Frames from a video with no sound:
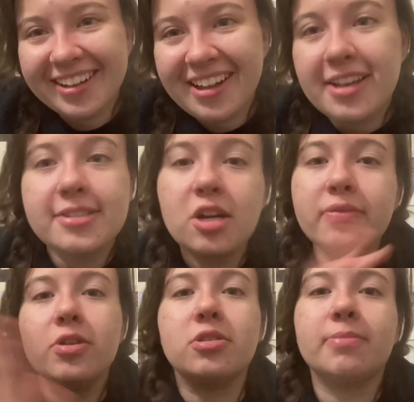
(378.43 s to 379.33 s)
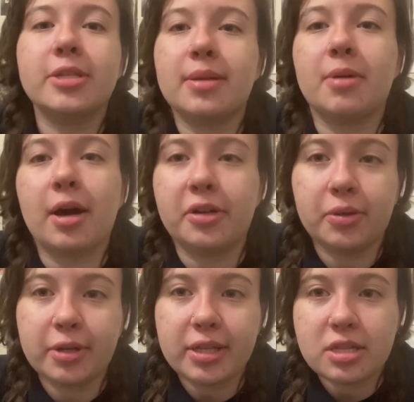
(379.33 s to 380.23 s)
Sorry if there's mixed up
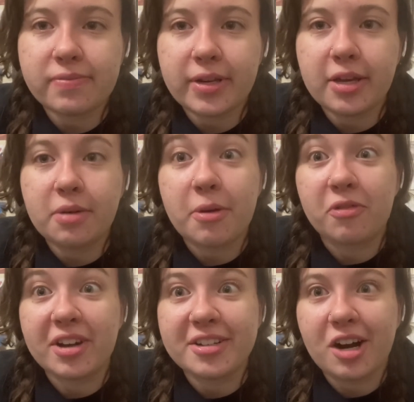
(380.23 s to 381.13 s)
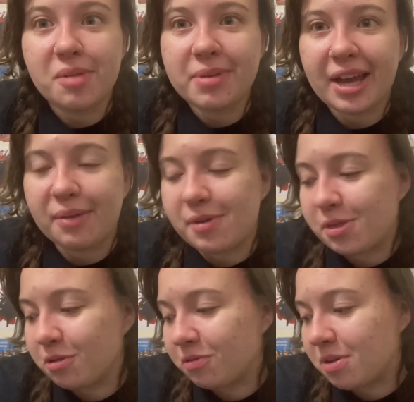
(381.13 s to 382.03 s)
continuity in this video. My friend called me halfway
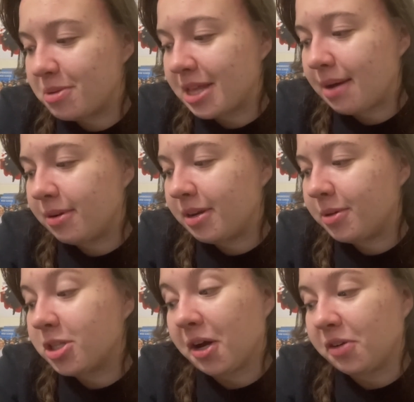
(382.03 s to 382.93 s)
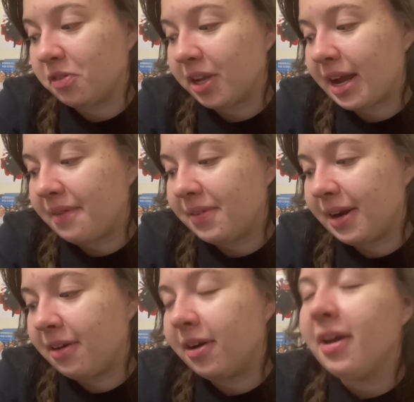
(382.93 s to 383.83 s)
through filming that one, and we talked for like half an
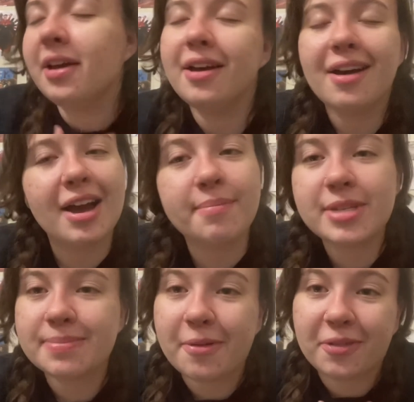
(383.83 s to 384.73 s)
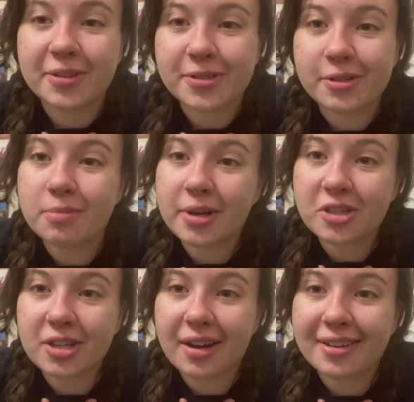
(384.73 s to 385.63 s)
hour. I miss my friends so much,
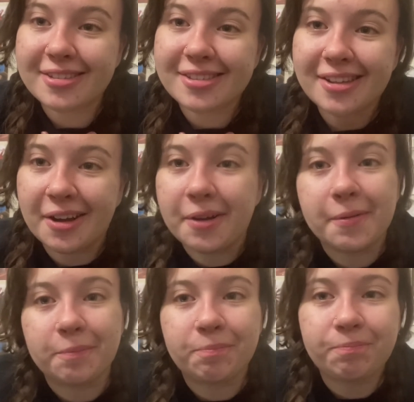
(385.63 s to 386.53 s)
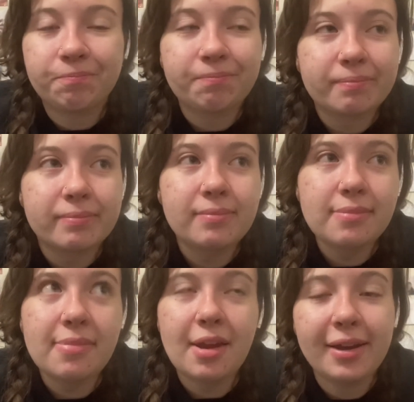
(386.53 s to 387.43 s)
guys. I
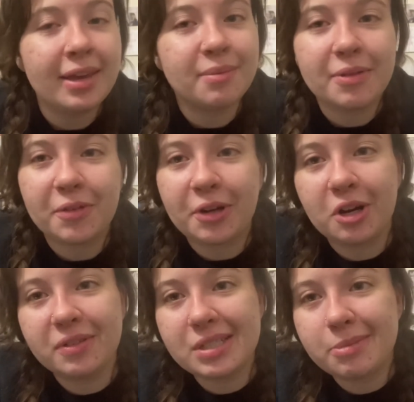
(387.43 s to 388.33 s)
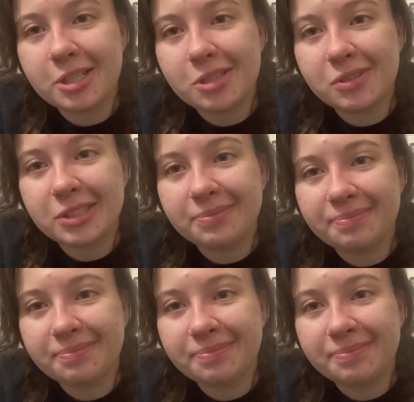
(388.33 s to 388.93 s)
can't wait for COVID to be over.